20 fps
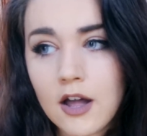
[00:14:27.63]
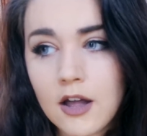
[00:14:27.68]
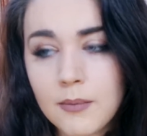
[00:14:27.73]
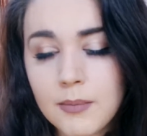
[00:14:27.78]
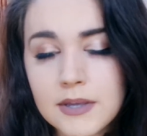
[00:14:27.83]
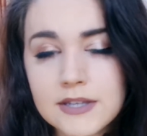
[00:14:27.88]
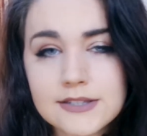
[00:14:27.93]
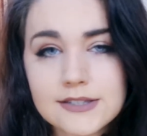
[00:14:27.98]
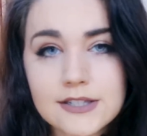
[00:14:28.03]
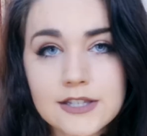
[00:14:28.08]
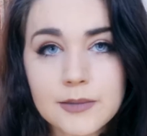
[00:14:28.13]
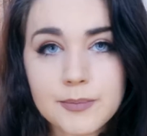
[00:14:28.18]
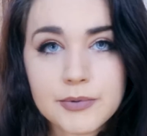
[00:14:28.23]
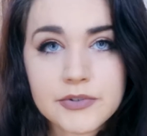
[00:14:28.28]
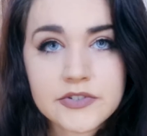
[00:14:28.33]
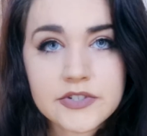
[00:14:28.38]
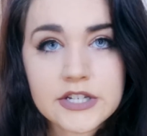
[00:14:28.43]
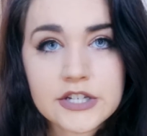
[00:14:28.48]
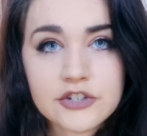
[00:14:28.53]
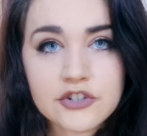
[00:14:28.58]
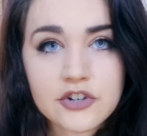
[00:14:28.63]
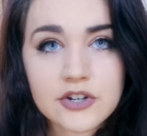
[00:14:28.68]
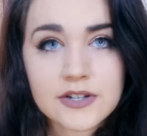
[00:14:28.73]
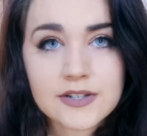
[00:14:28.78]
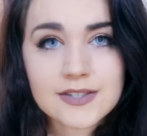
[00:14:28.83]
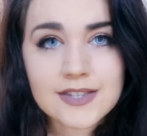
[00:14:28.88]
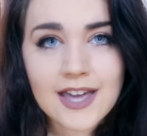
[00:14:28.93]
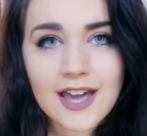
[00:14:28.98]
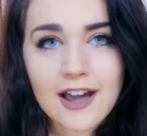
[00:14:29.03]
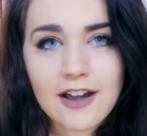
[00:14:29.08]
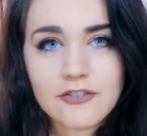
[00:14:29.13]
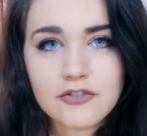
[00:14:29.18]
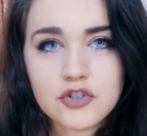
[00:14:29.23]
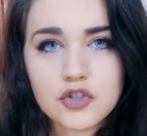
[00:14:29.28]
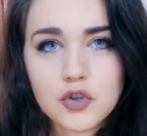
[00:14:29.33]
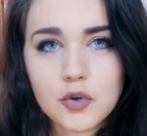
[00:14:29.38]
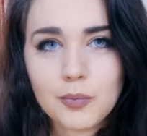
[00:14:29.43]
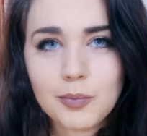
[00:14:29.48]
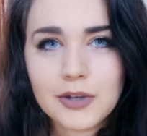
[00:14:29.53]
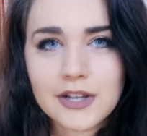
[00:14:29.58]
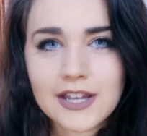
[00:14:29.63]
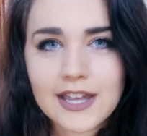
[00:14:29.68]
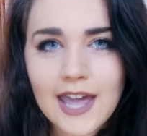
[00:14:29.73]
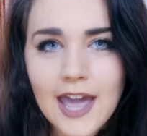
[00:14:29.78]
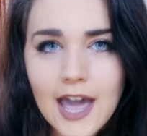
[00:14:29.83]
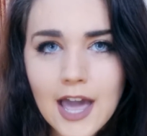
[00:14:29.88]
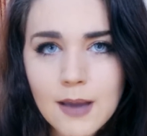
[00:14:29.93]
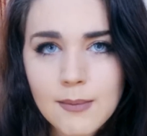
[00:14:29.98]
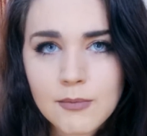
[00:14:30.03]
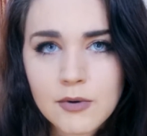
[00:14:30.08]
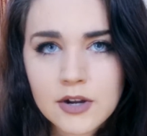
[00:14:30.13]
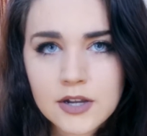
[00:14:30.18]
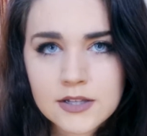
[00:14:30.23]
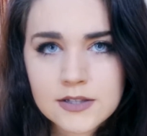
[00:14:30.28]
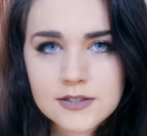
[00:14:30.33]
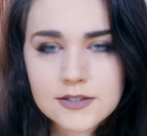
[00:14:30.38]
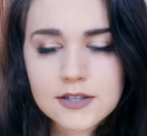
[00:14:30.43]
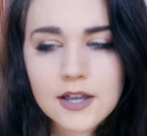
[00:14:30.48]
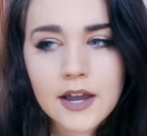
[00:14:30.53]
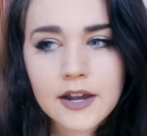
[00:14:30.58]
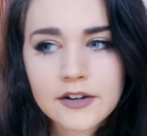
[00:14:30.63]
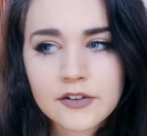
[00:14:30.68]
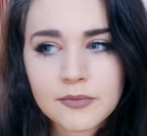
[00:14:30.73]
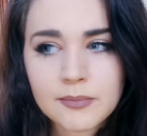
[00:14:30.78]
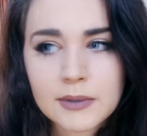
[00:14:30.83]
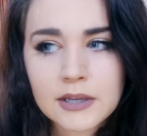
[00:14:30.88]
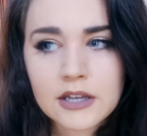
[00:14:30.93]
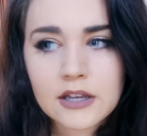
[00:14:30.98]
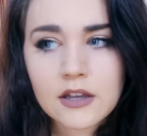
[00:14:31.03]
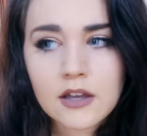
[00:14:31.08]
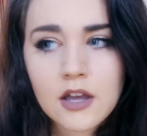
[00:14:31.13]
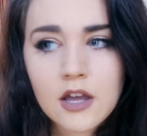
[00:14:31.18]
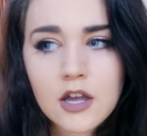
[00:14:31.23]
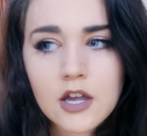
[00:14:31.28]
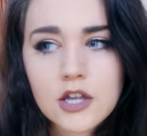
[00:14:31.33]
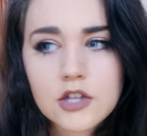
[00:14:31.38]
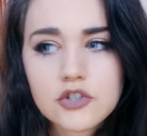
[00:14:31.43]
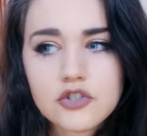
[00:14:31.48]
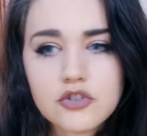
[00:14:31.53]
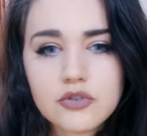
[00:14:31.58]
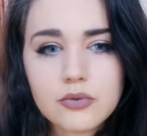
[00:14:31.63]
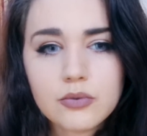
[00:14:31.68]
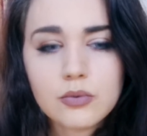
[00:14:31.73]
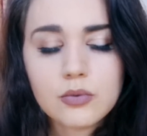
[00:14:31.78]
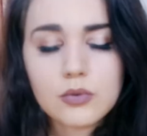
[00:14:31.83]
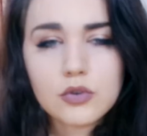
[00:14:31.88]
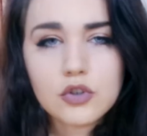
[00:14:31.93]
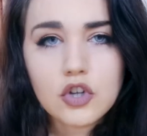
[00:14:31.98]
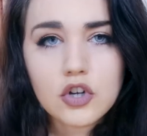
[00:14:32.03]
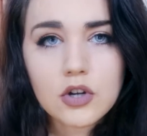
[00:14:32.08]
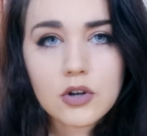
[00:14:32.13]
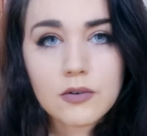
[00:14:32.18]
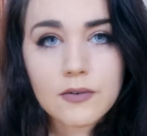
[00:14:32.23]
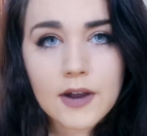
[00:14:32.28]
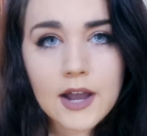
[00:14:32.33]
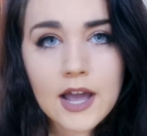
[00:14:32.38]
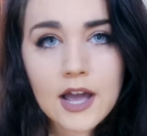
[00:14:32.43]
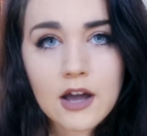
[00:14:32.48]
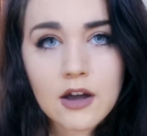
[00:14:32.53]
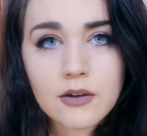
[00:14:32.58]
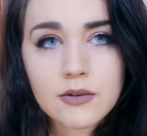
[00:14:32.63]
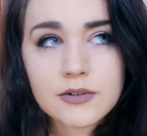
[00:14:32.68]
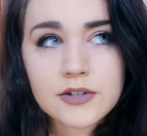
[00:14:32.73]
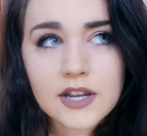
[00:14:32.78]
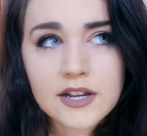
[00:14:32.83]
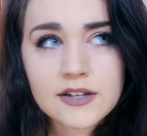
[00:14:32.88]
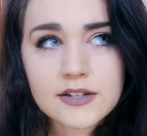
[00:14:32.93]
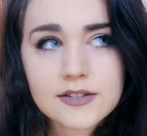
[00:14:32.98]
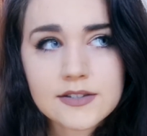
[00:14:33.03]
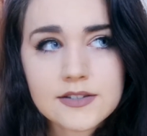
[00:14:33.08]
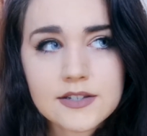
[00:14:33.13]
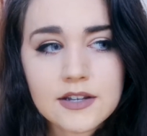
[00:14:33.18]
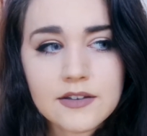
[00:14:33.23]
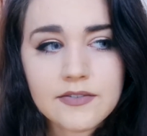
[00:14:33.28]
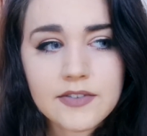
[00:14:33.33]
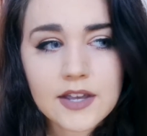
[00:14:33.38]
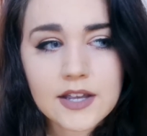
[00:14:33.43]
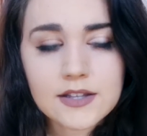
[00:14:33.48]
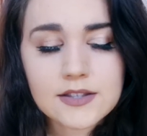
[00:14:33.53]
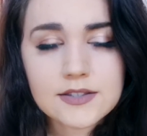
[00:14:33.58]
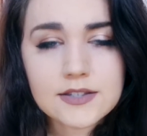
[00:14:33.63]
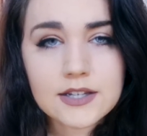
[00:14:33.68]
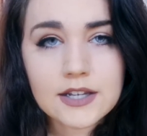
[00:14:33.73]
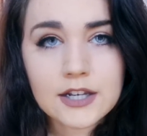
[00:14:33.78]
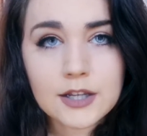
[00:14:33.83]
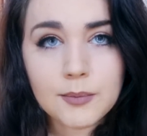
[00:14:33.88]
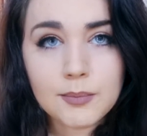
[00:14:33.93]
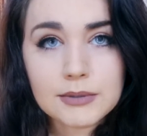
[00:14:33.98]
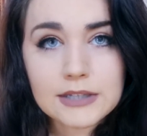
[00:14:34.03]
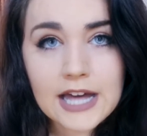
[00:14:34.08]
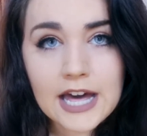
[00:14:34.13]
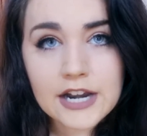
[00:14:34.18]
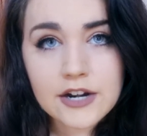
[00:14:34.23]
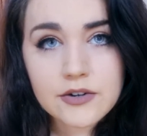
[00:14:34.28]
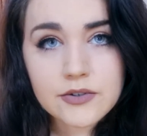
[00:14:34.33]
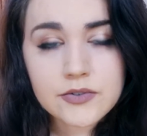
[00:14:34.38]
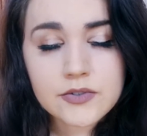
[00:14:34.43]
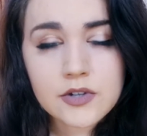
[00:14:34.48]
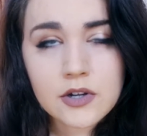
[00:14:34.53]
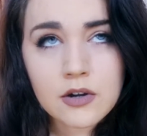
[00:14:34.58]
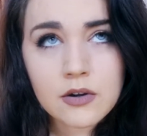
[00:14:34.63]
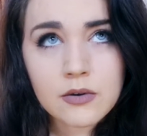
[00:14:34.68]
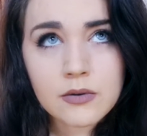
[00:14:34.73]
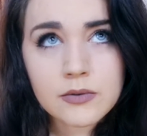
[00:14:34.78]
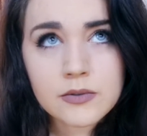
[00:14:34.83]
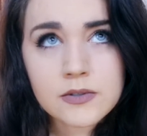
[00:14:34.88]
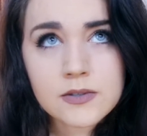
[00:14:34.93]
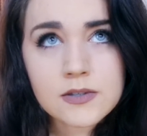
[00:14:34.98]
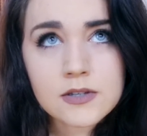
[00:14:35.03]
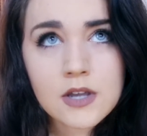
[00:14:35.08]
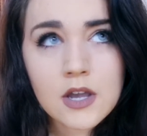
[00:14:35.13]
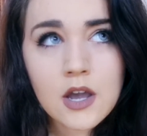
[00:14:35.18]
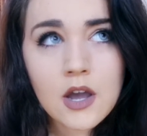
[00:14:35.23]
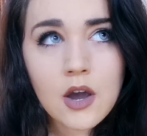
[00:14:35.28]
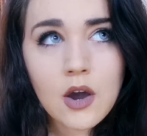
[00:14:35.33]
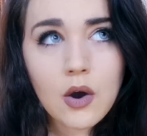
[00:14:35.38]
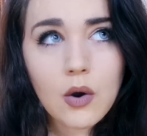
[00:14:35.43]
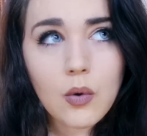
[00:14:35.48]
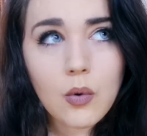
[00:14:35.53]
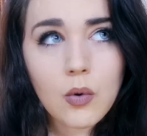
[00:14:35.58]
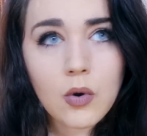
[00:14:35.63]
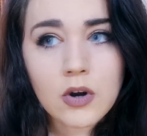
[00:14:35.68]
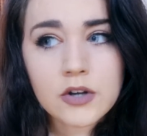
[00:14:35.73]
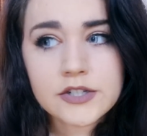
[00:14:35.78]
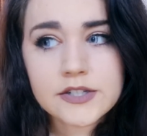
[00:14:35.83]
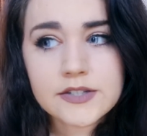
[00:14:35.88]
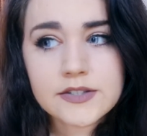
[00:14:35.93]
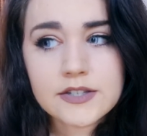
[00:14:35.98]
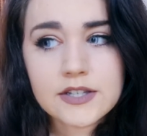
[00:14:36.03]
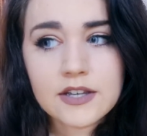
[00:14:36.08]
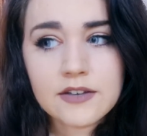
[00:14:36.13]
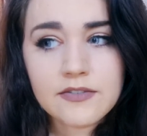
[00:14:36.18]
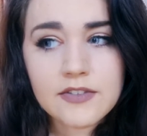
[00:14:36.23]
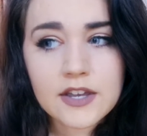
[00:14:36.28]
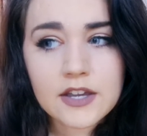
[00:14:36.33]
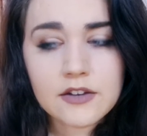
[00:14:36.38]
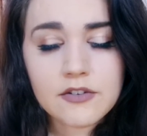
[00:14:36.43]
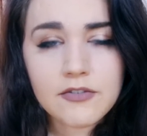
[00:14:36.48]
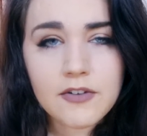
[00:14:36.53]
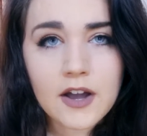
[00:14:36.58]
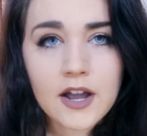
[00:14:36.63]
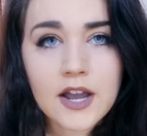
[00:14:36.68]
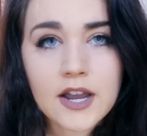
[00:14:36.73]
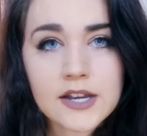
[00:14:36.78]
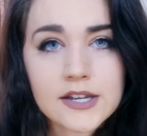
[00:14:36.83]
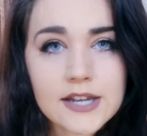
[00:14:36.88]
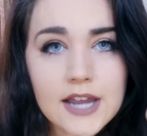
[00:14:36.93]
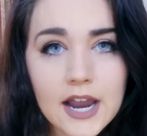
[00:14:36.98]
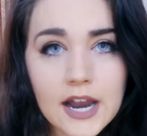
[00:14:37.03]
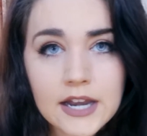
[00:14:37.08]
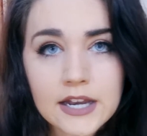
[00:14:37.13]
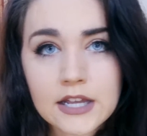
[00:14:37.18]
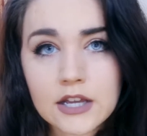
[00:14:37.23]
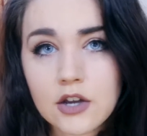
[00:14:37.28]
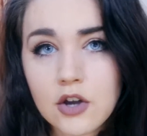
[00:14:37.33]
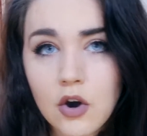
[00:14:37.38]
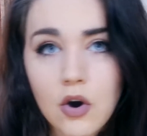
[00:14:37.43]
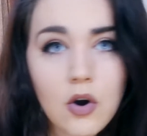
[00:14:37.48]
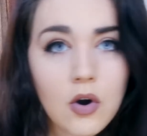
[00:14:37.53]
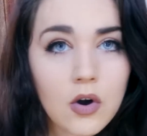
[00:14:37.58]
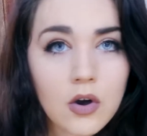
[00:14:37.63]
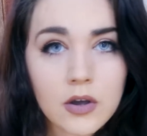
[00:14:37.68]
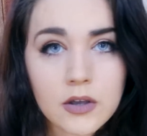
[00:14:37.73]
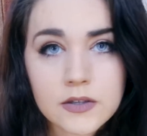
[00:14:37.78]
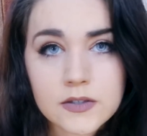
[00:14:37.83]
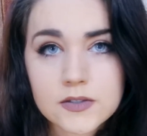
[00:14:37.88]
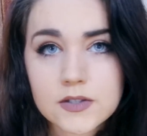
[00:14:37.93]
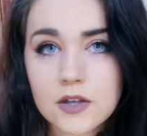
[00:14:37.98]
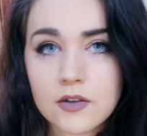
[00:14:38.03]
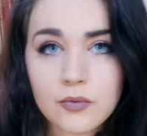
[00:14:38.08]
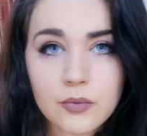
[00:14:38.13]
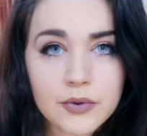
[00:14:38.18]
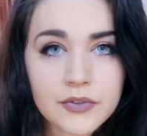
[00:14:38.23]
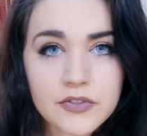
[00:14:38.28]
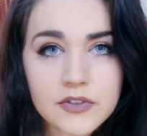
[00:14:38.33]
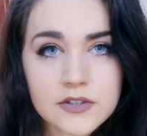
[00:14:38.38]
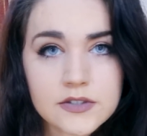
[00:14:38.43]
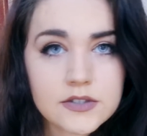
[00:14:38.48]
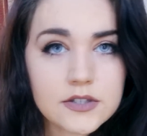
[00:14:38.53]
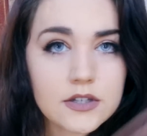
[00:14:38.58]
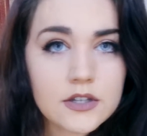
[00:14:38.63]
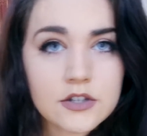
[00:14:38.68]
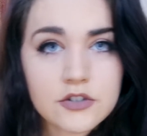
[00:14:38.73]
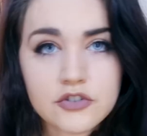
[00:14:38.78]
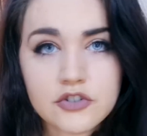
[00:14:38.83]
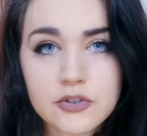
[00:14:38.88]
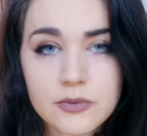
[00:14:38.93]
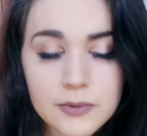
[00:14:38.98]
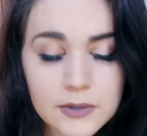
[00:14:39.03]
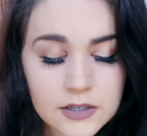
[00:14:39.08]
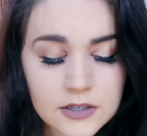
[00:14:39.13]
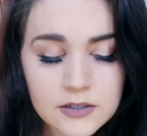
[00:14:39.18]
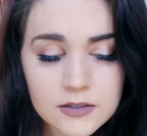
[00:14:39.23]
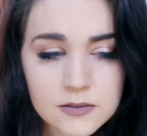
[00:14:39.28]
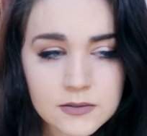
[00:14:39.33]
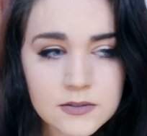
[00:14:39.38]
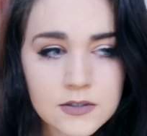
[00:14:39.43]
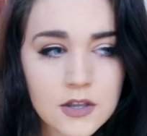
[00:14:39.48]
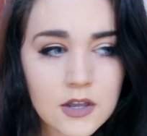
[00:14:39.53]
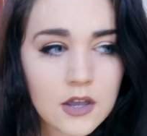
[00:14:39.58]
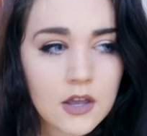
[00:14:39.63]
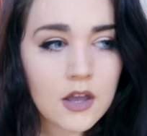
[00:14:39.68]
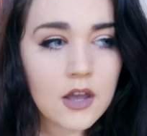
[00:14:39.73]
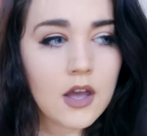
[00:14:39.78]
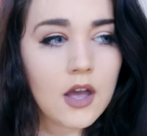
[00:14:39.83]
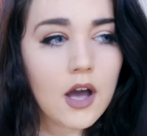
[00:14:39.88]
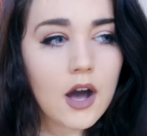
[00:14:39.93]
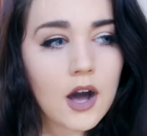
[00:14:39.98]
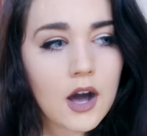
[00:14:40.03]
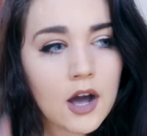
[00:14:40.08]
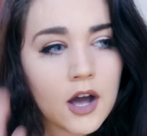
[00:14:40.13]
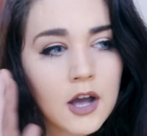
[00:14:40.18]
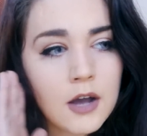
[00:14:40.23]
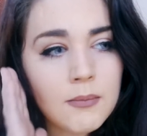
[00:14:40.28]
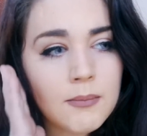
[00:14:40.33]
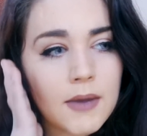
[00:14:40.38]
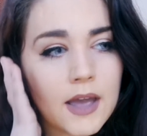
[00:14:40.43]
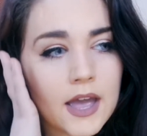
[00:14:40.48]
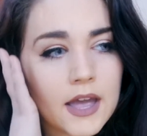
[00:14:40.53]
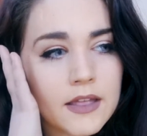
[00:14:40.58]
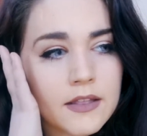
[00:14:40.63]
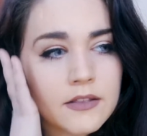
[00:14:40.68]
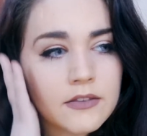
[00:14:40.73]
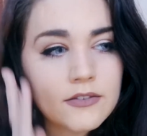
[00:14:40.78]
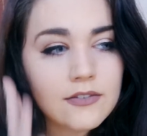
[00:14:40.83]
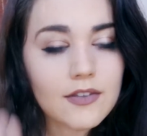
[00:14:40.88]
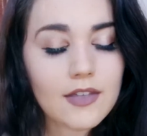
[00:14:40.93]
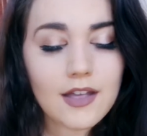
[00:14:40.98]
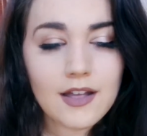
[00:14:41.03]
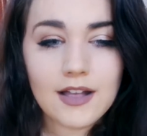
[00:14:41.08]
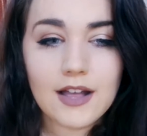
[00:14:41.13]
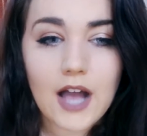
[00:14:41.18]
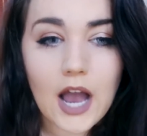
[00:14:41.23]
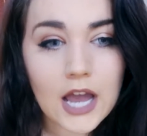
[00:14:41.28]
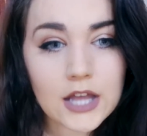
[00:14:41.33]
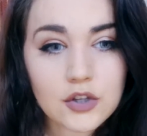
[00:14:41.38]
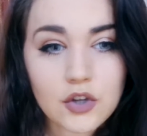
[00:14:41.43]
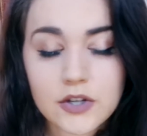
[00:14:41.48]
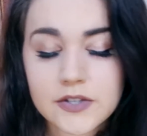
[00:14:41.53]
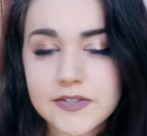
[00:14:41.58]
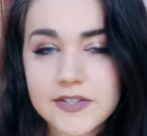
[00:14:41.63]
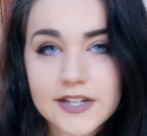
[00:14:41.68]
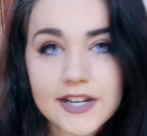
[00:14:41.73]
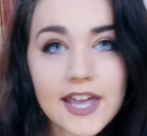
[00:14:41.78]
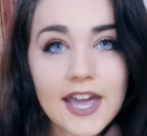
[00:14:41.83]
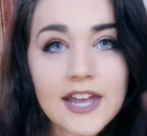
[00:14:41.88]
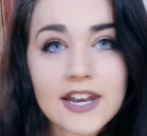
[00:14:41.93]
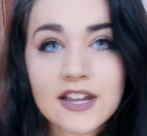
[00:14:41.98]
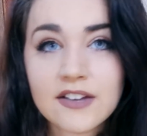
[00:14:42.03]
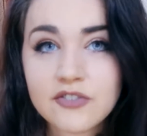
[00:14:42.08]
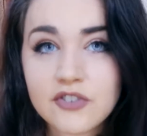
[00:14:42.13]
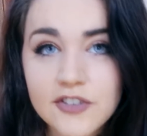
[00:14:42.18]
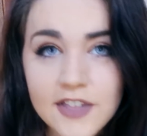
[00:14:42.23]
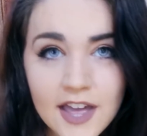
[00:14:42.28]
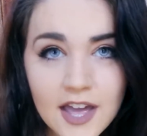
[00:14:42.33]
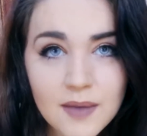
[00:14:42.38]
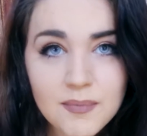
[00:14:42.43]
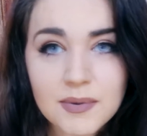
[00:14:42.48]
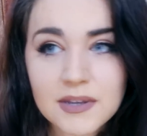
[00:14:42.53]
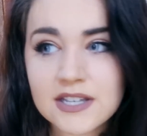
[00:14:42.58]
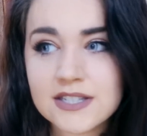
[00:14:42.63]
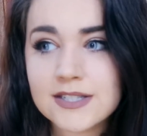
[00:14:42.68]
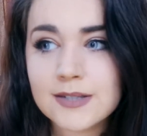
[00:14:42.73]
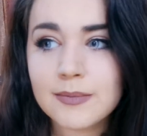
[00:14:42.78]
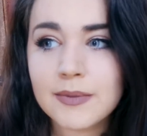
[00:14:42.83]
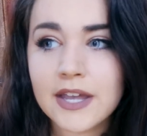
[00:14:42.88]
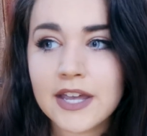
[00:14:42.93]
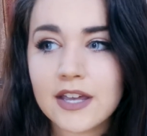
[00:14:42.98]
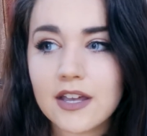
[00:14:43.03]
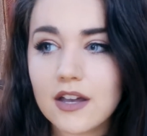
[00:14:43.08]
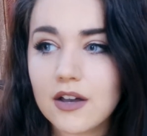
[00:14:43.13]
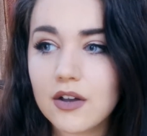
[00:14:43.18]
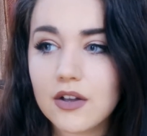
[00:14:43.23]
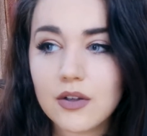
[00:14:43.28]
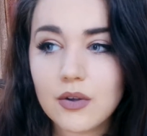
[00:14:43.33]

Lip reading: Basically, the procedure is they have to put a camera inside of me to look around and to see if they can see any bladder stones, or to see if they could find any cause of what this issue is. And I lost it again after that, because I'm like,